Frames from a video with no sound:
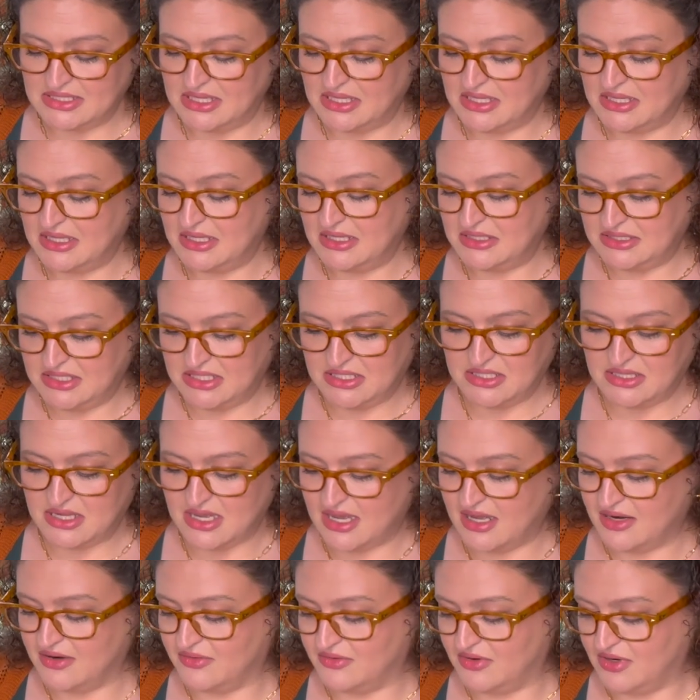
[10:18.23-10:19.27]
It,
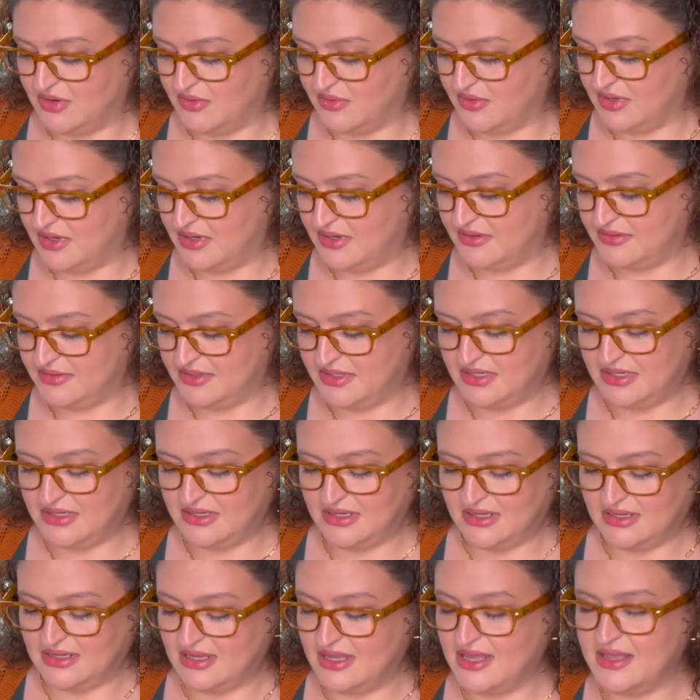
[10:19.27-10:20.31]
I don't know what
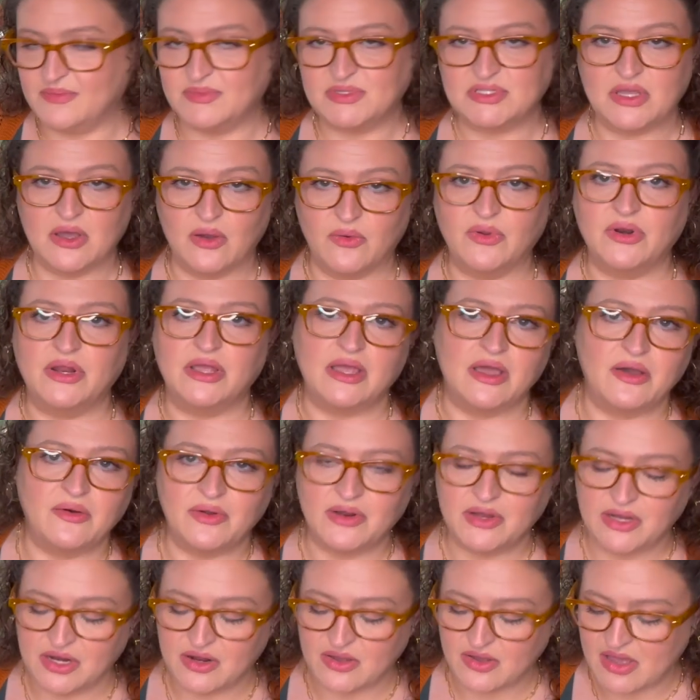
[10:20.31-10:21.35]
it keeps going and
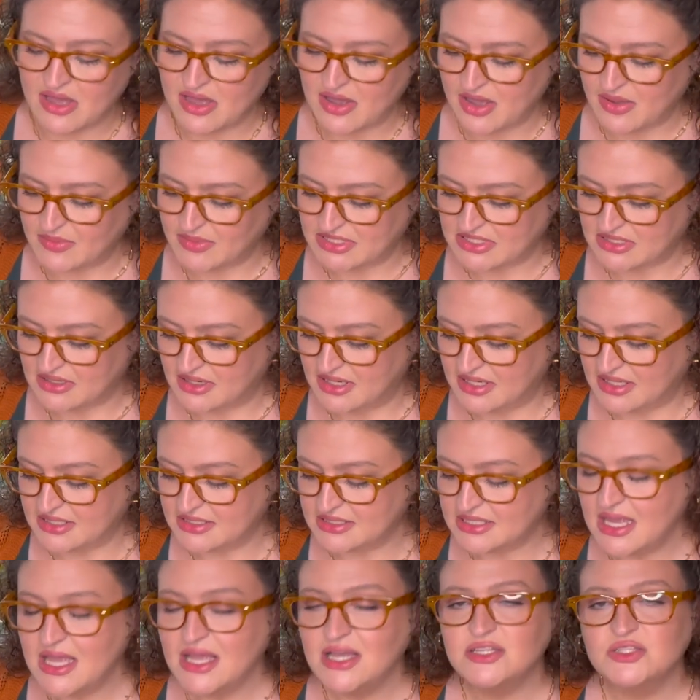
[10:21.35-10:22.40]
going. You know how Amazon is.